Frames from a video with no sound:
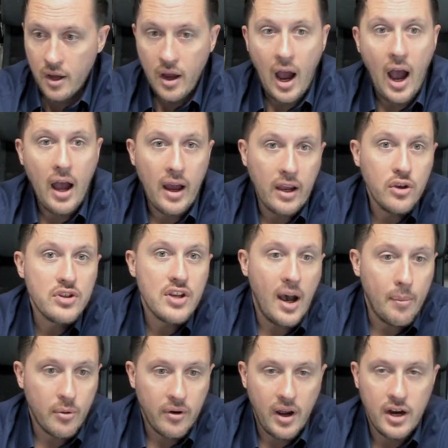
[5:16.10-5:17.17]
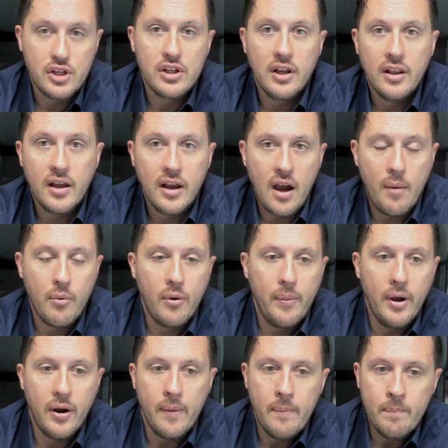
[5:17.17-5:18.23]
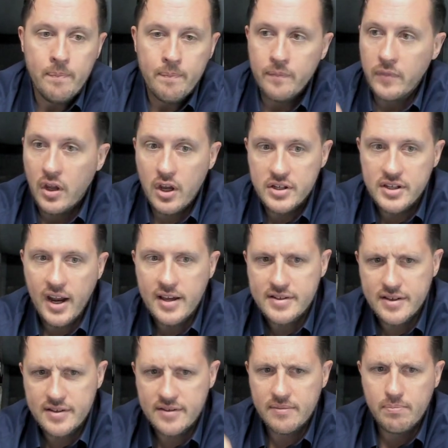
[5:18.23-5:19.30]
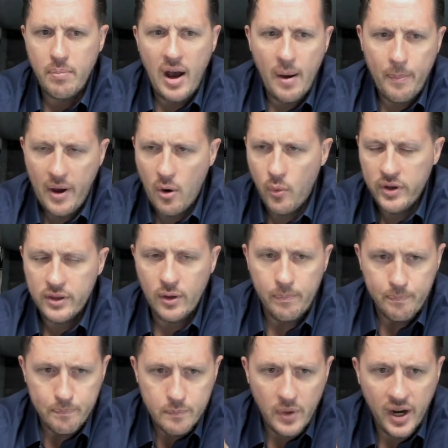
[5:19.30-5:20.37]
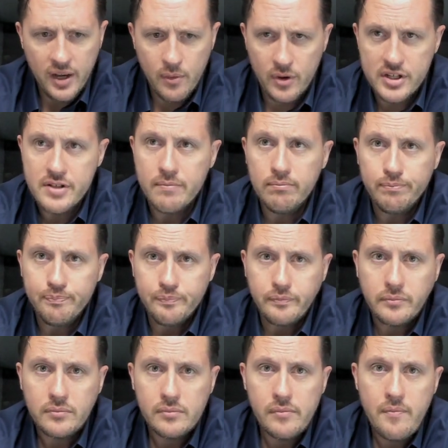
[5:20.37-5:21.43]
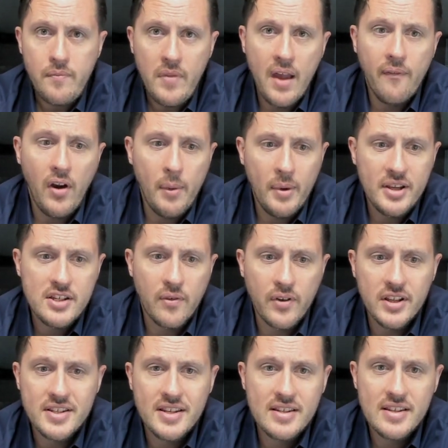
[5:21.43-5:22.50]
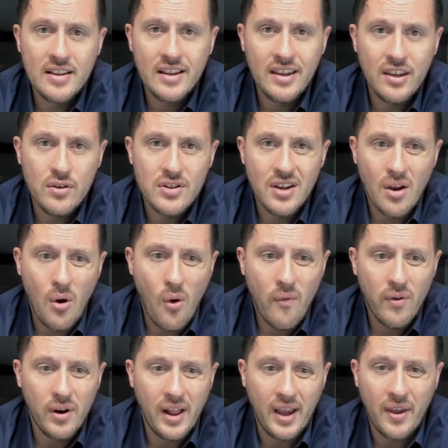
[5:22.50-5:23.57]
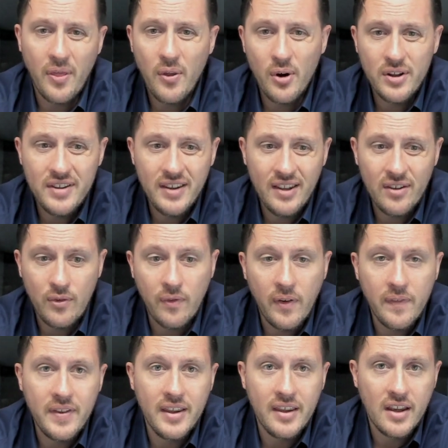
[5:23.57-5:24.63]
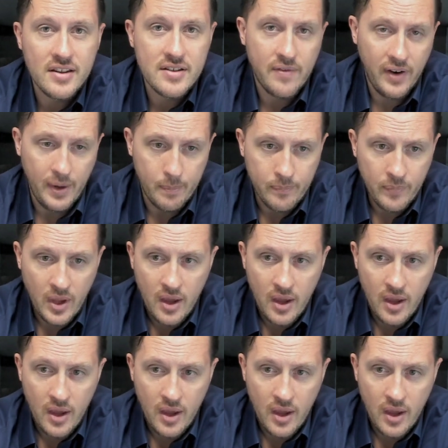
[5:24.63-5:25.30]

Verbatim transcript: I, I use Opera actually, I like Opera better because it has this pop-out window. But anyways, I find myself consistently using over like 13 to 15 gigs of RAM.